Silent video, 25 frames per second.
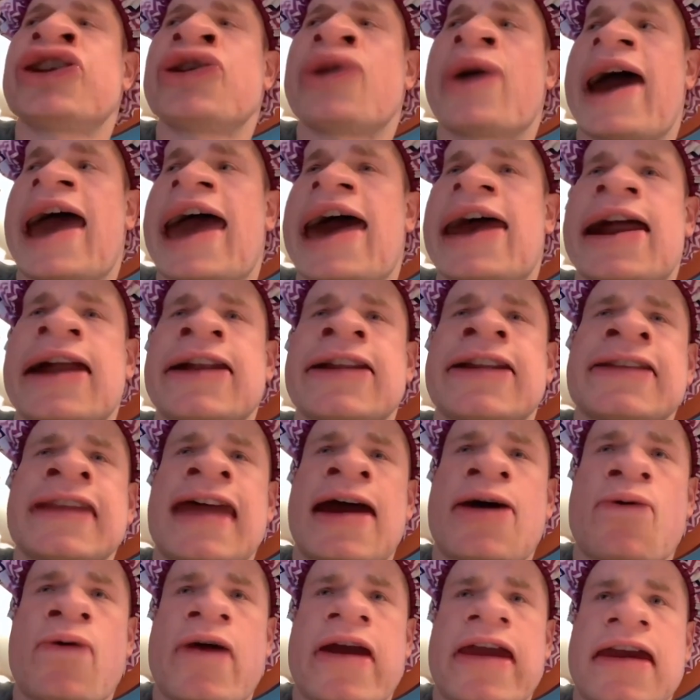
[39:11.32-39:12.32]
you hair under
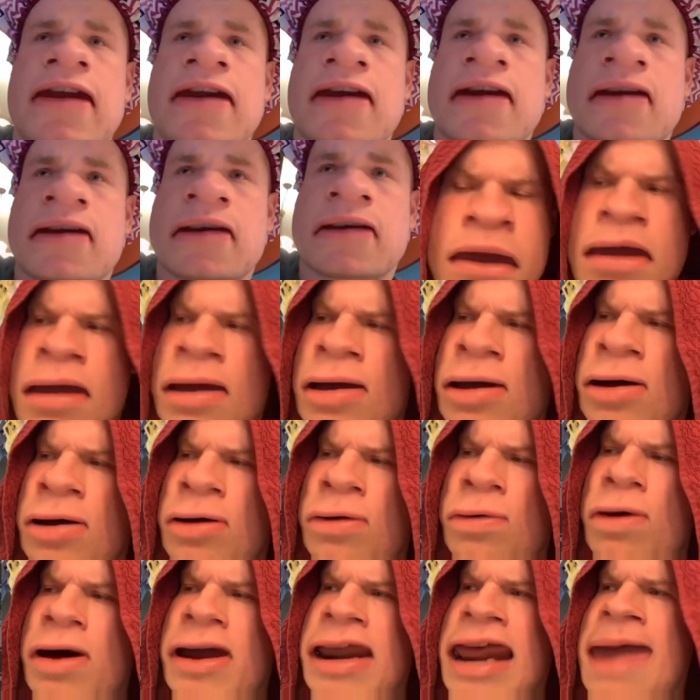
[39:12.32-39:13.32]
that wig?
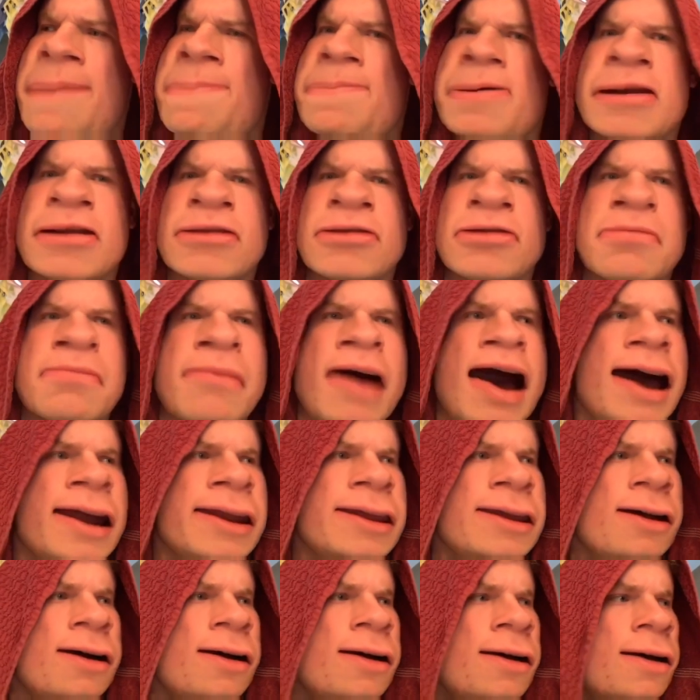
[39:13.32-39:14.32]
What happened to
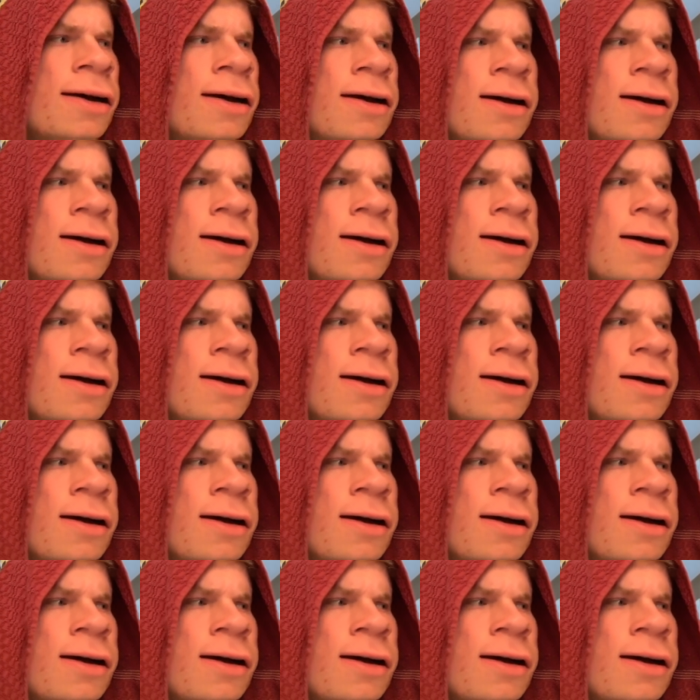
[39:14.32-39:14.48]
Mario?